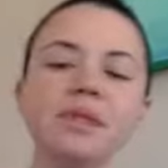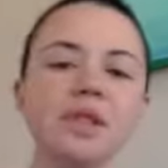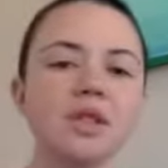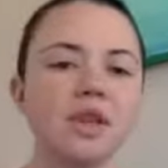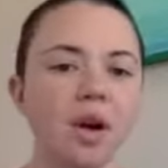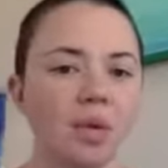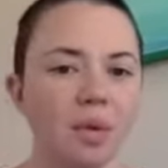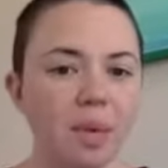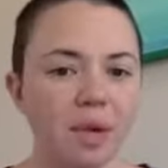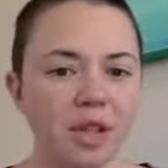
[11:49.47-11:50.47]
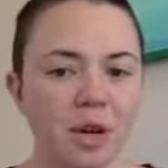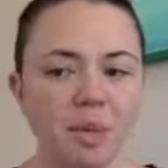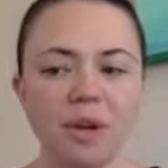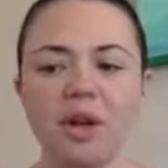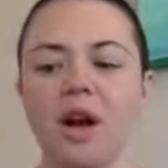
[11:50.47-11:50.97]
So when we went to
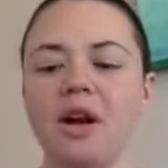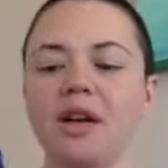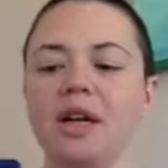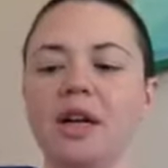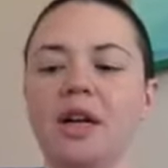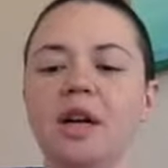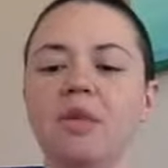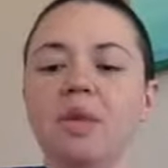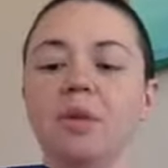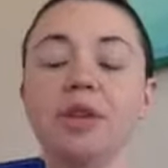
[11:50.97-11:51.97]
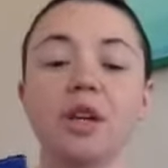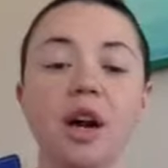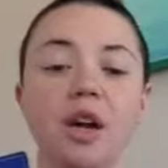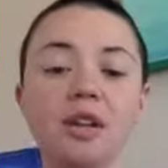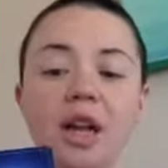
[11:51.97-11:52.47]
go pull a card, we pulled a
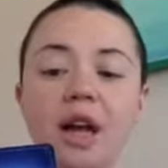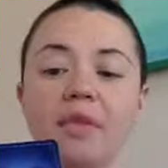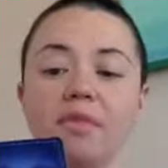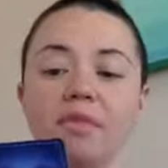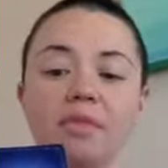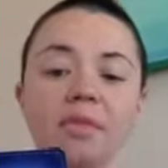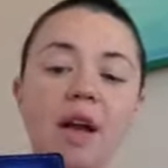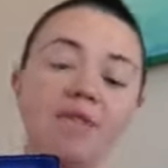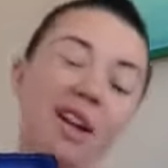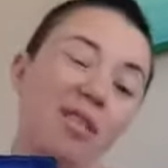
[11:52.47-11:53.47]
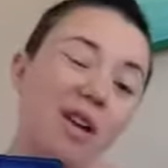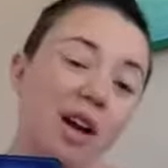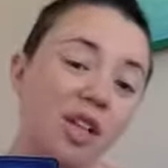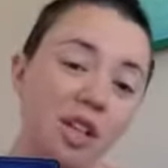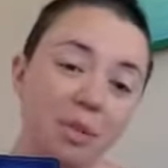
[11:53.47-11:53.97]
card that I have never
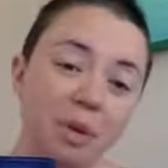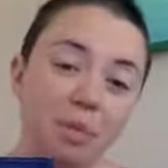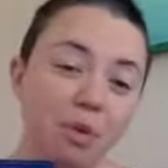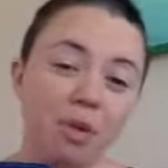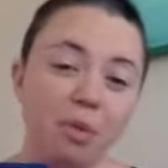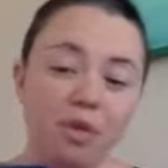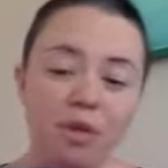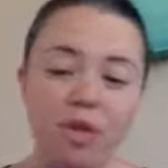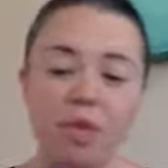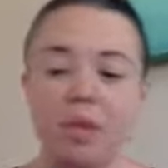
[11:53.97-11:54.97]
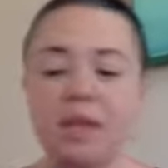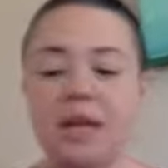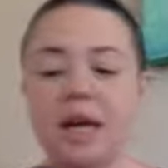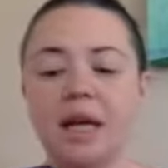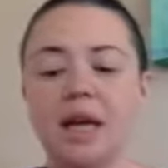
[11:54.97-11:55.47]
actually pulled before from this
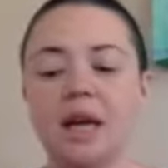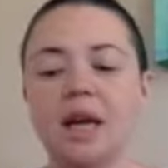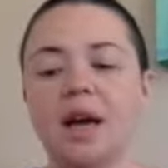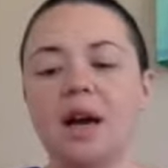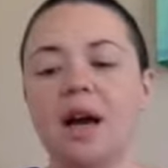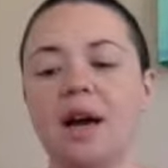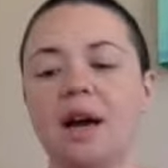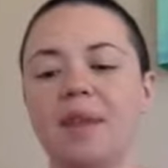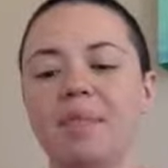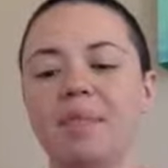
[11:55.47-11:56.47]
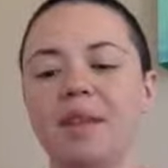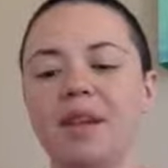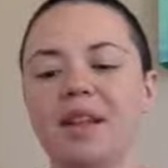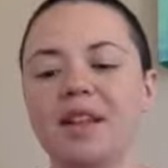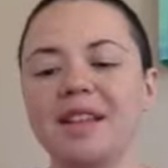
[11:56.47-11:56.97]
deck. And
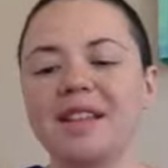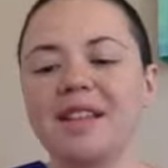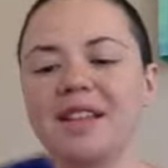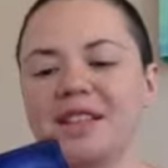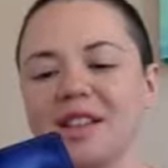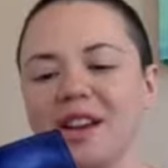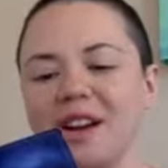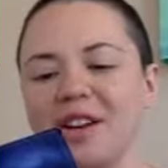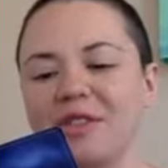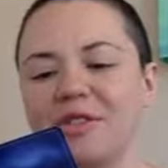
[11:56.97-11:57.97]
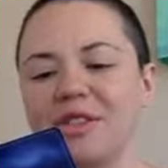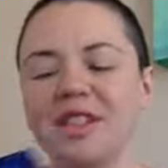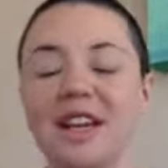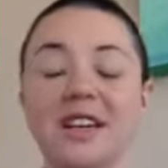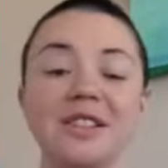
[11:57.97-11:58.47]
I think it's an excellent card for
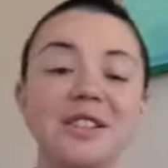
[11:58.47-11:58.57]
today.